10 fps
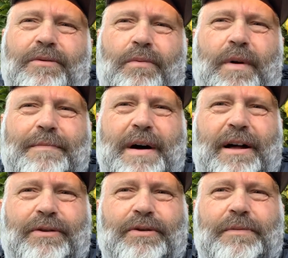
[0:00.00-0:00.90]
1
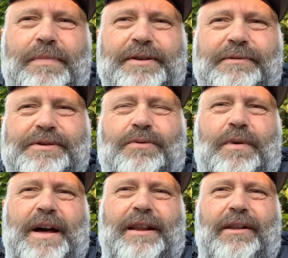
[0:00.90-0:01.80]
mile loop, but there was
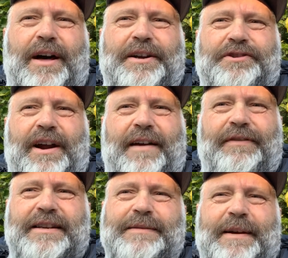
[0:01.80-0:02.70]
quite a lot of
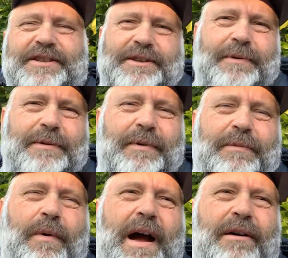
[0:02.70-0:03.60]
traffic, especially when we
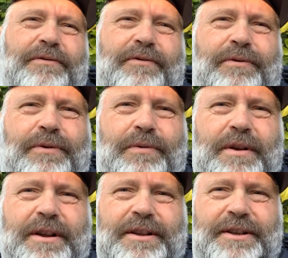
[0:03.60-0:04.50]
wound through
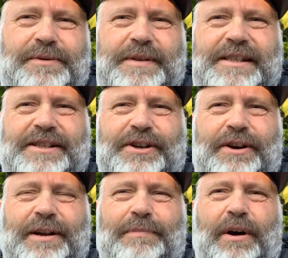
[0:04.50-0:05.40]
the twisty
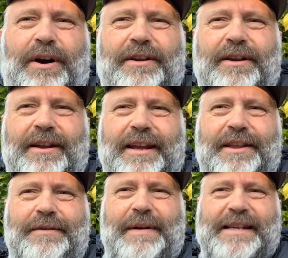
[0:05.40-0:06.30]
turny part
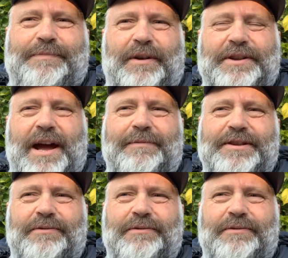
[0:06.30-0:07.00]
in the baseball diamonds.